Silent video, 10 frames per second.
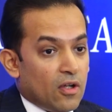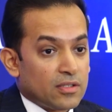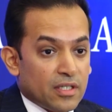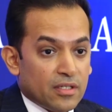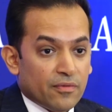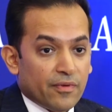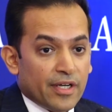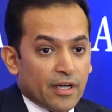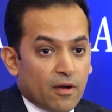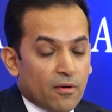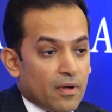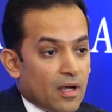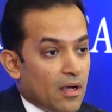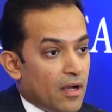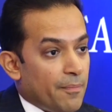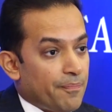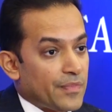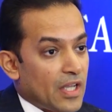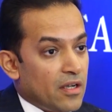halted right now.